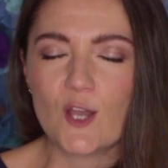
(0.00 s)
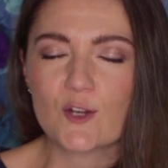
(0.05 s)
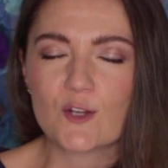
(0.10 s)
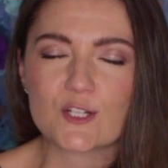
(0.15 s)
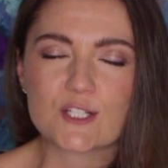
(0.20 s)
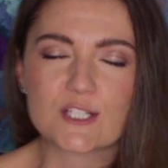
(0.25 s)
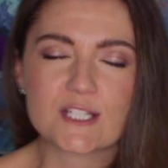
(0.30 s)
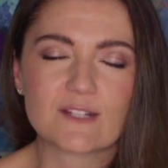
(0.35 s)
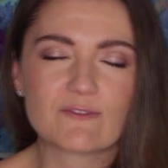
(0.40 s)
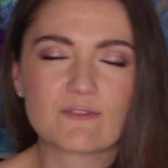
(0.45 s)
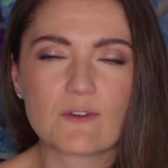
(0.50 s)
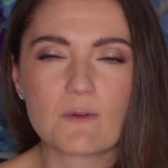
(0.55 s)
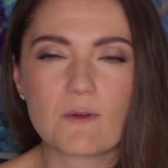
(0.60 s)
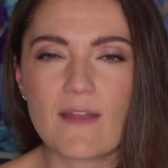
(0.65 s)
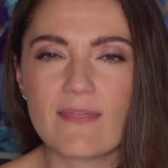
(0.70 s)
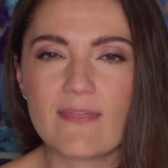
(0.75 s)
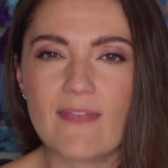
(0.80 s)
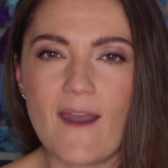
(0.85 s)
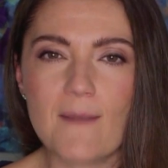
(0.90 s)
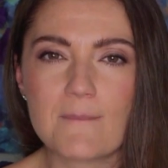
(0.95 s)
ownership for
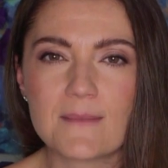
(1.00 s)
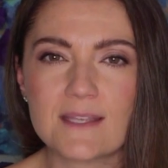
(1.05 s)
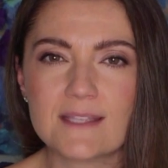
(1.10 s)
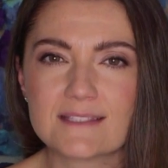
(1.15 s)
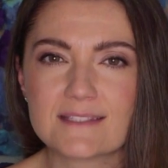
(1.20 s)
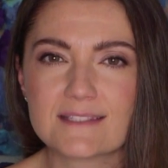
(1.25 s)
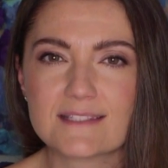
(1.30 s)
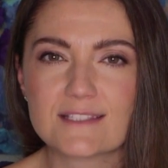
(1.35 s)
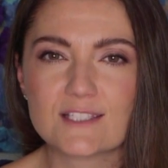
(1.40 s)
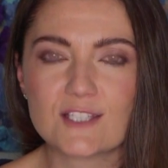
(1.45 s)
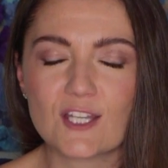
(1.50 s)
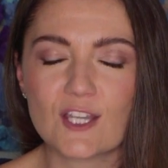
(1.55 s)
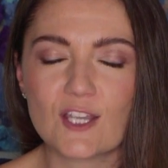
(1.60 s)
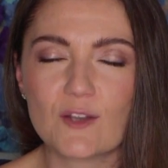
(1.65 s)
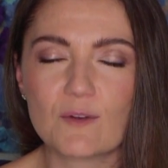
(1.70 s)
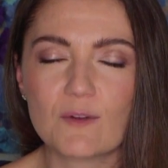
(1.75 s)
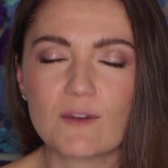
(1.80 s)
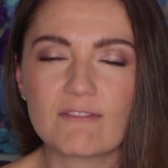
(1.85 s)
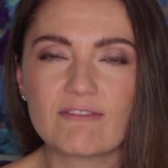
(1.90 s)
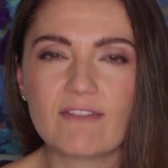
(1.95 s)
what that means to
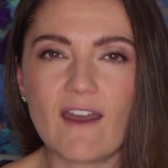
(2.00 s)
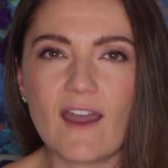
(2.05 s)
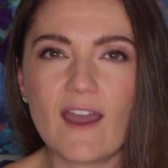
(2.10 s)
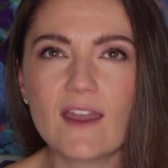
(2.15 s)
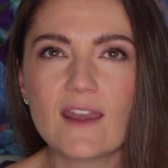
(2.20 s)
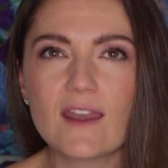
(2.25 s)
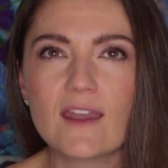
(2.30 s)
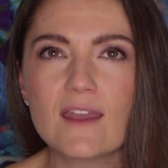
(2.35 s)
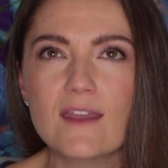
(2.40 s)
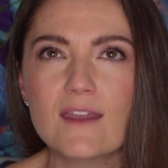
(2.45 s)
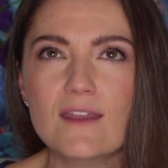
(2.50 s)
you, what that,